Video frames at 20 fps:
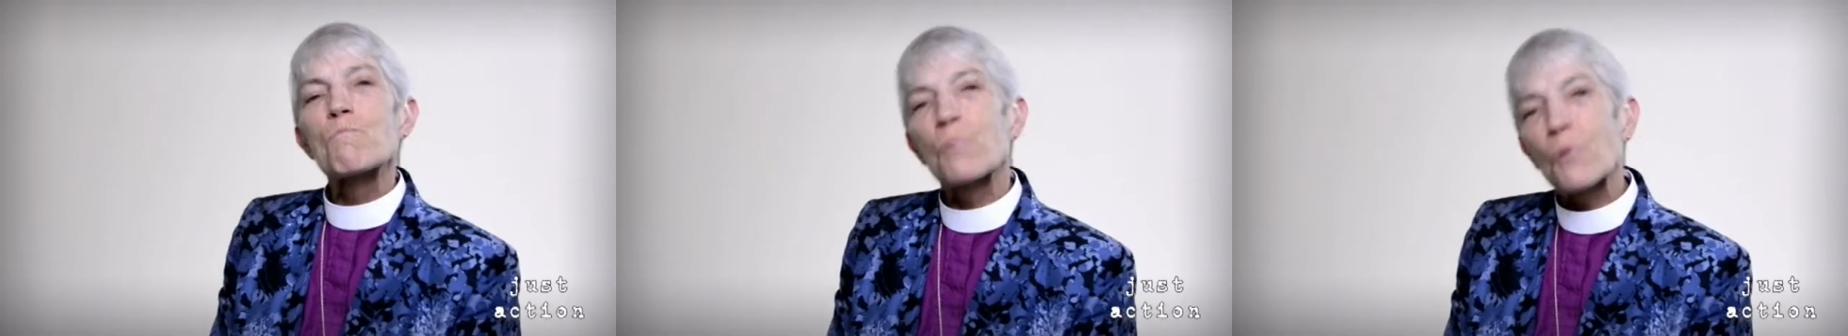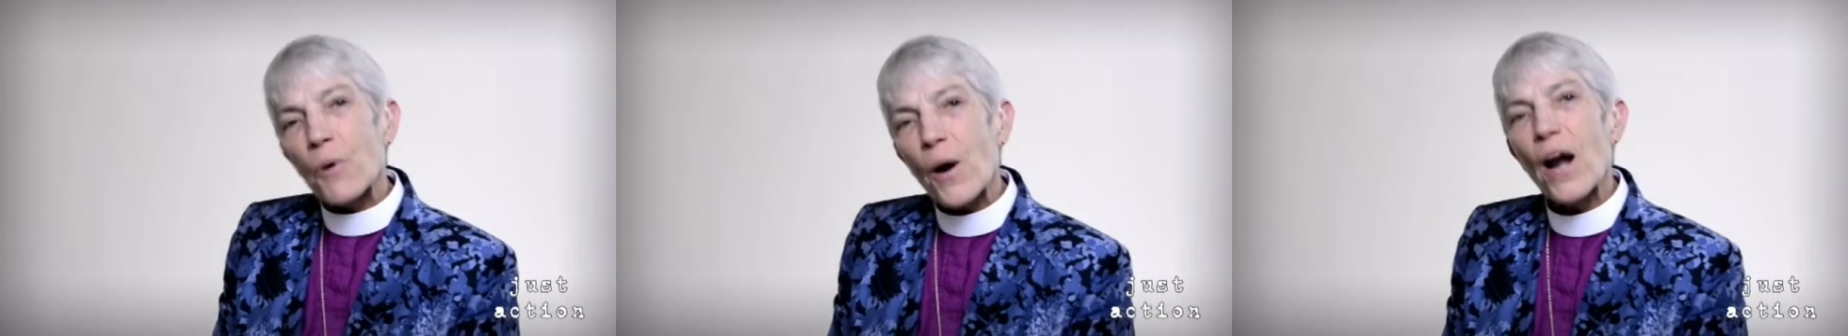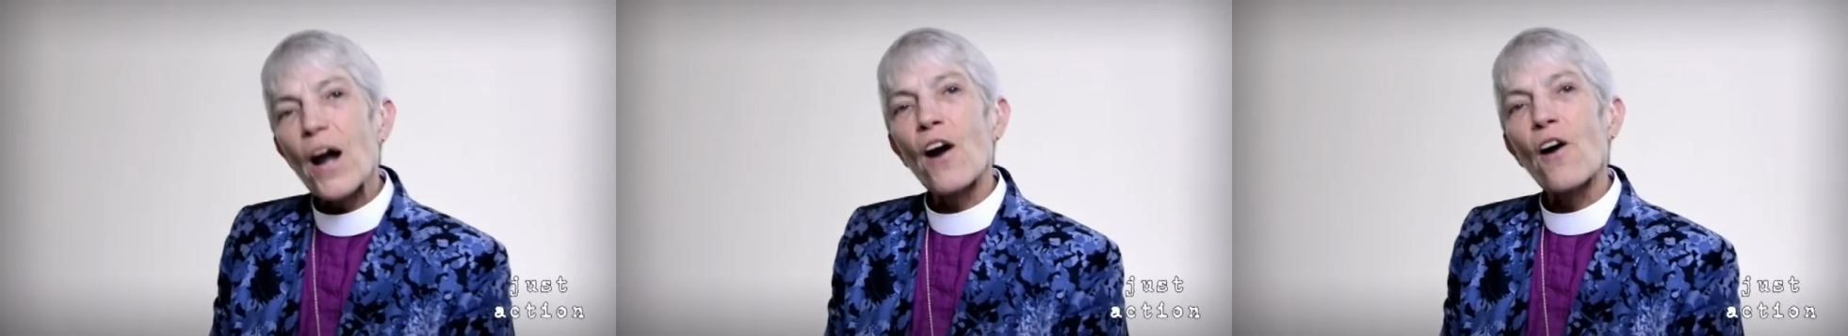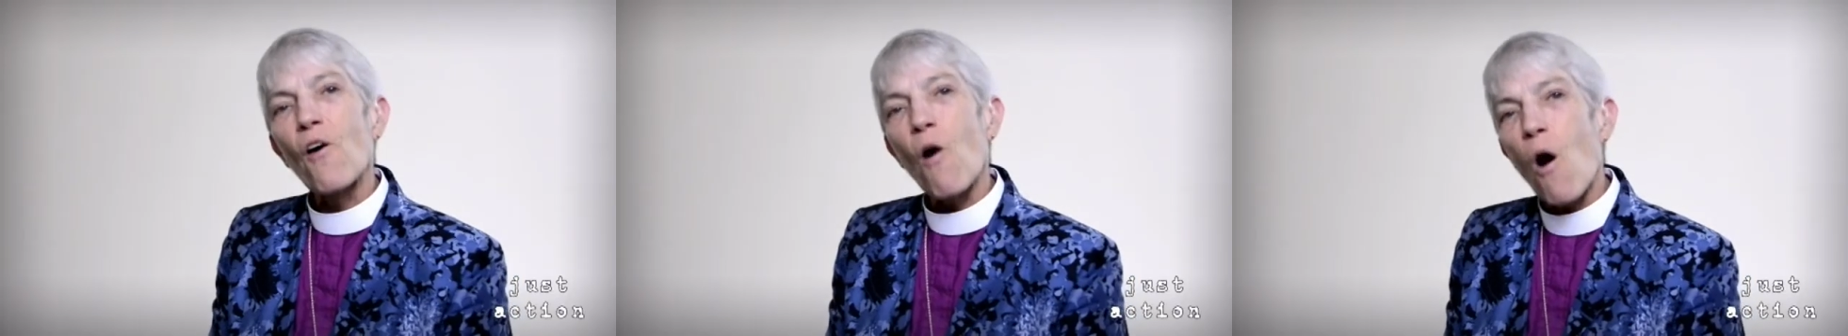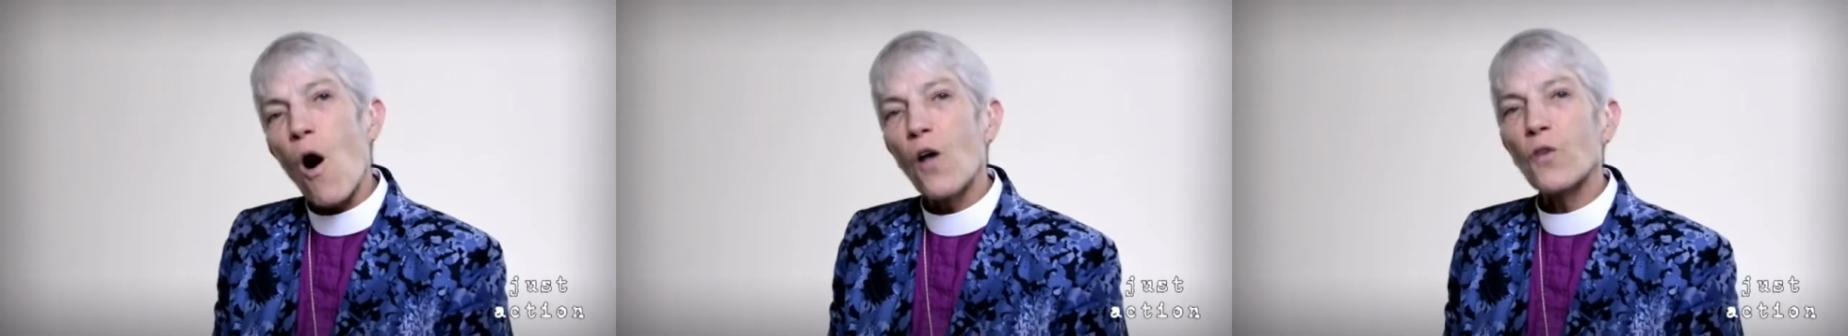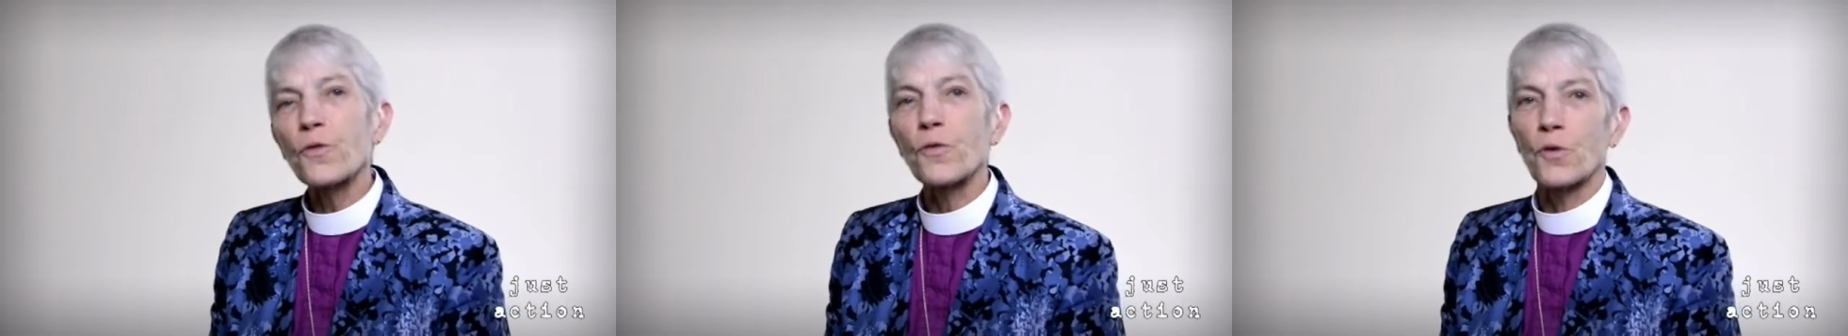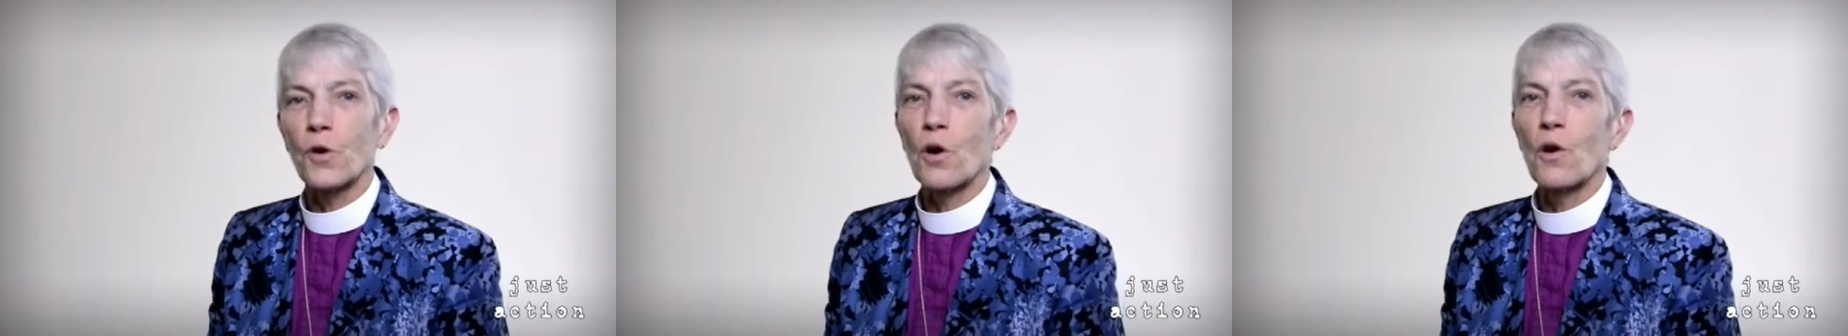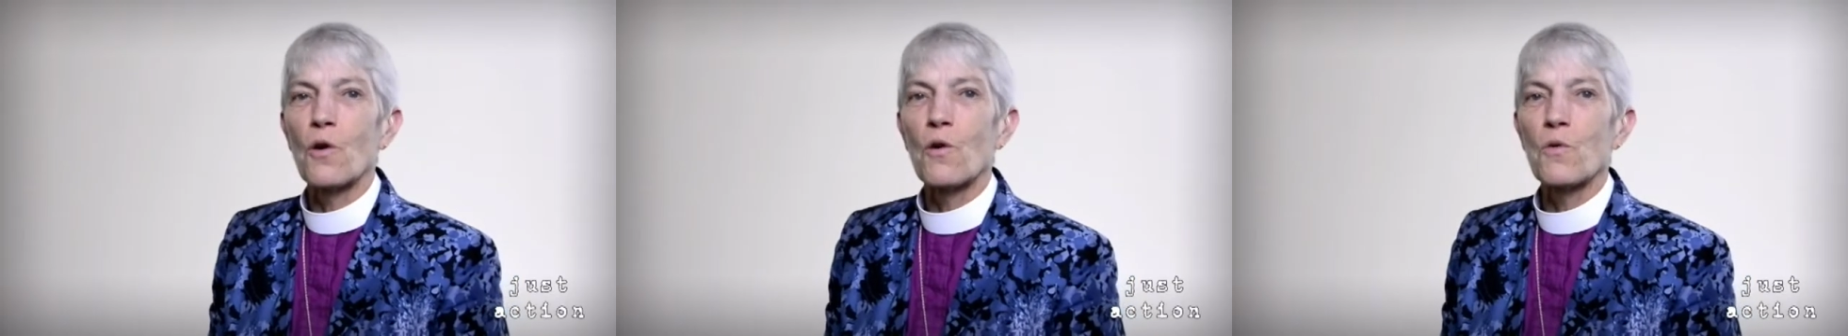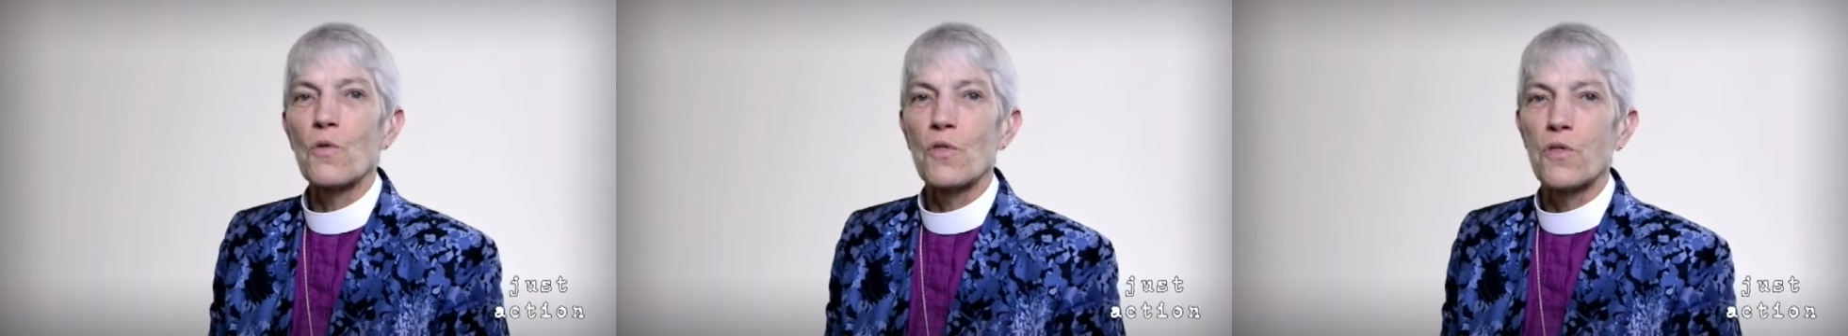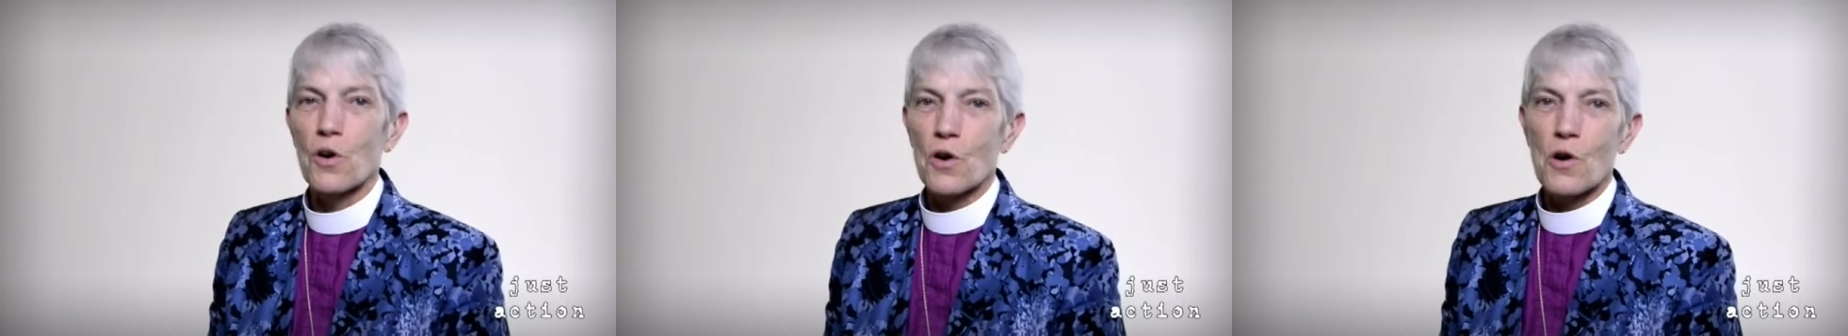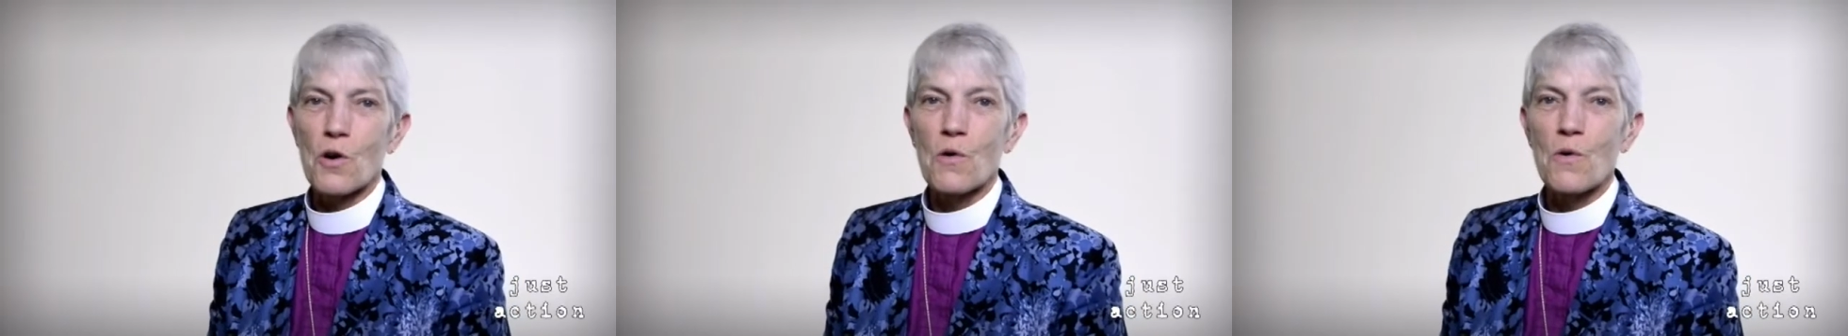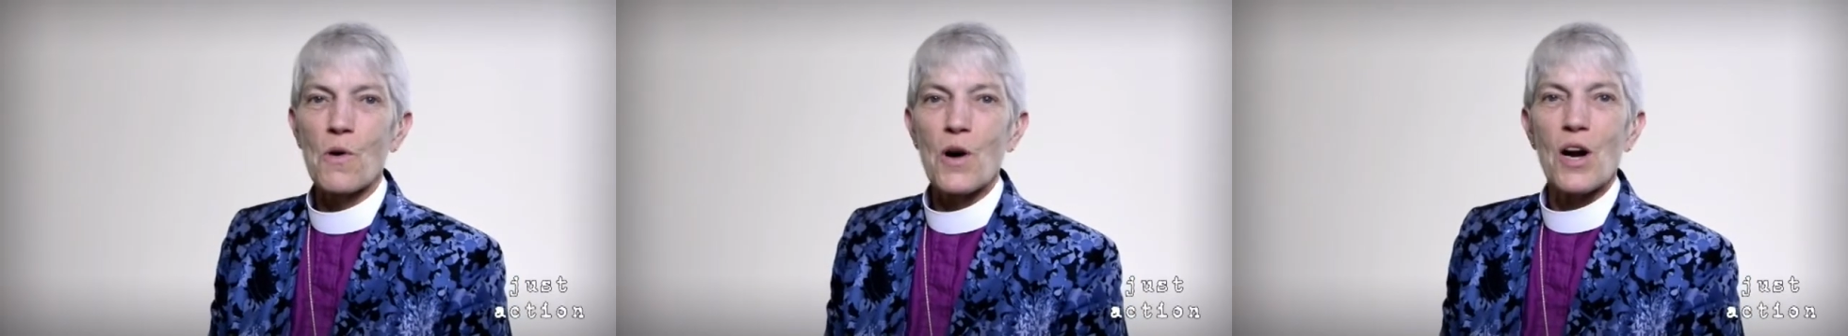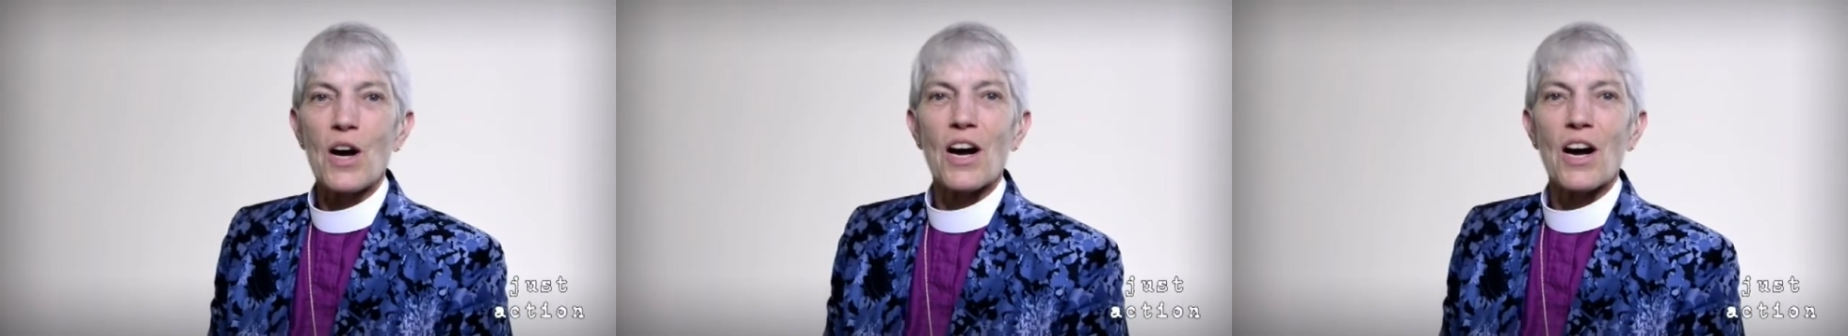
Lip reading: Prayer also, though,